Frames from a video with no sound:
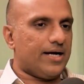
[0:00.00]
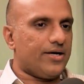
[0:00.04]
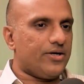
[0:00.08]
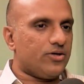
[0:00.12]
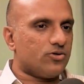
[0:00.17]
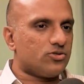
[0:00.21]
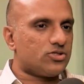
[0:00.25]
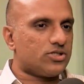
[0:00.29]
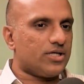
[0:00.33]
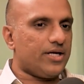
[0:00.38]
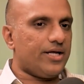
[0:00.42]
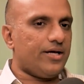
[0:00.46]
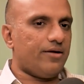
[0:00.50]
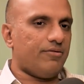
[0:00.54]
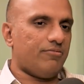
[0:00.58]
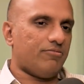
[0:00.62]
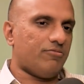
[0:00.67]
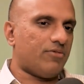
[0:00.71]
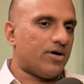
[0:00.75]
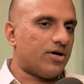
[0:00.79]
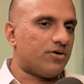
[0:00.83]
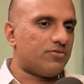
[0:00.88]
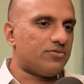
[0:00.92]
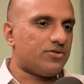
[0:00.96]
And
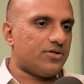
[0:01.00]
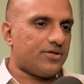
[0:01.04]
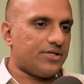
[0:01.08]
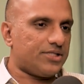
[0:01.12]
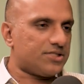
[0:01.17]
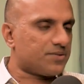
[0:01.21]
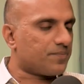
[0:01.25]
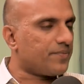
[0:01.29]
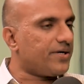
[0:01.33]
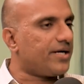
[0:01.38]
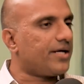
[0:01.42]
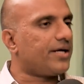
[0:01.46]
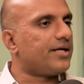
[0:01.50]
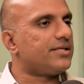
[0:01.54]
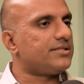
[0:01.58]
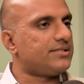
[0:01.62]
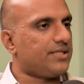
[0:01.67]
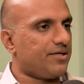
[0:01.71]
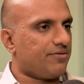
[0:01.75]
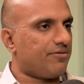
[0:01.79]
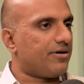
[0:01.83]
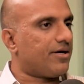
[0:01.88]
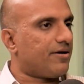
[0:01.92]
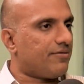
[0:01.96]
usually one of the risk
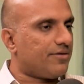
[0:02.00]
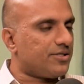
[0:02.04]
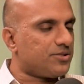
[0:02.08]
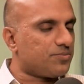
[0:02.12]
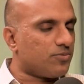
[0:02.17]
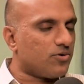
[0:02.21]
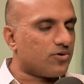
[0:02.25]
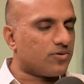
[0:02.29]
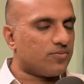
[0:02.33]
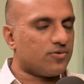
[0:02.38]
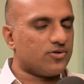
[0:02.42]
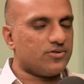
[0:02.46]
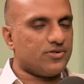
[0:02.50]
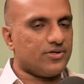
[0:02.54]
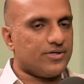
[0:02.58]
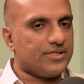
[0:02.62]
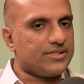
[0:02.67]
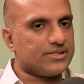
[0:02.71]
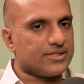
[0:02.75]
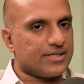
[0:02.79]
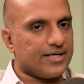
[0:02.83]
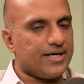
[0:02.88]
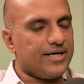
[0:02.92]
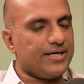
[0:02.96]
mitigants that we have, I spoke about
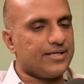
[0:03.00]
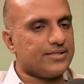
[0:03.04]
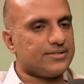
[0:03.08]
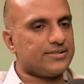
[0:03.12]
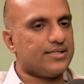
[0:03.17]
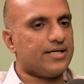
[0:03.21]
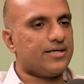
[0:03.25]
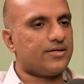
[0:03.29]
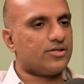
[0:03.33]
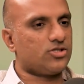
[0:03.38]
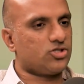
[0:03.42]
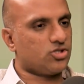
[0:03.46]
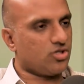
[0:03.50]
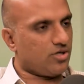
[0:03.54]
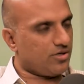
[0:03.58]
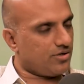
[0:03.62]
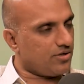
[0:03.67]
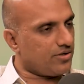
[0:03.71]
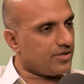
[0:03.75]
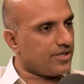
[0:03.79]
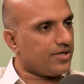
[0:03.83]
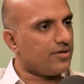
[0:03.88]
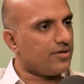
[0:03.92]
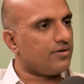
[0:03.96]
the risk, right, is that a
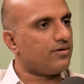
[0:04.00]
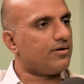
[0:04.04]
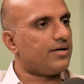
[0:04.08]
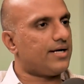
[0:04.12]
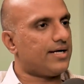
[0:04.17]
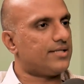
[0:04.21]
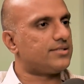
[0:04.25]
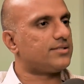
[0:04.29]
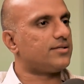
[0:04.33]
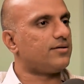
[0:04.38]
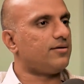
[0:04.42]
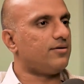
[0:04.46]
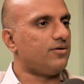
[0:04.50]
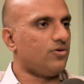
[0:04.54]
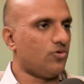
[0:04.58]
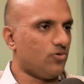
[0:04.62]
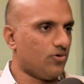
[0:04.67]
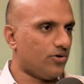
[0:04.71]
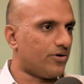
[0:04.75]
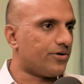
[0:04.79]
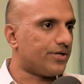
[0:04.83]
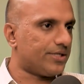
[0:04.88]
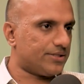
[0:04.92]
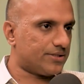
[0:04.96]
shorter tenure has a
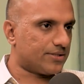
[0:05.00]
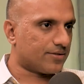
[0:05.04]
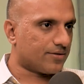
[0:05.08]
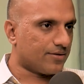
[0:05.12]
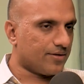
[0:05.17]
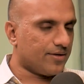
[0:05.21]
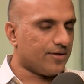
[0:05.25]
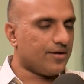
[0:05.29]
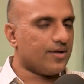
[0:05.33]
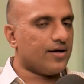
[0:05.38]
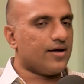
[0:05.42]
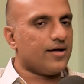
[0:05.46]
lower risk.